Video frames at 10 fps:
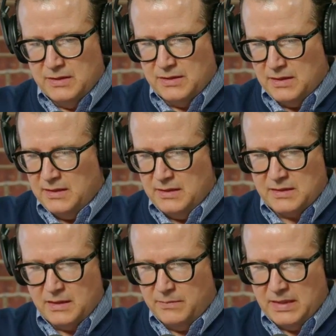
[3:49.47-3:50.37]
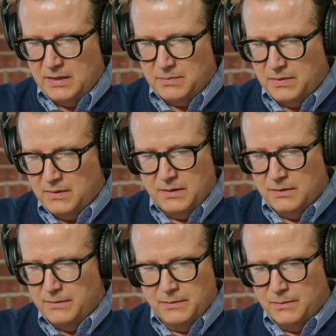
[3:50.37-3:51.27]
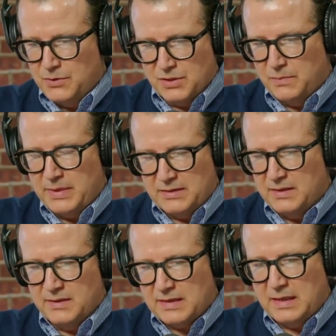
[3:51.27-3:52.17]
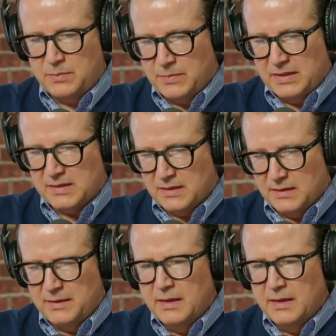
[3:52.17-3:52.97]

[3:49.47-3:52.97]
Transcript: and it's coming up, just about to the top of my stud.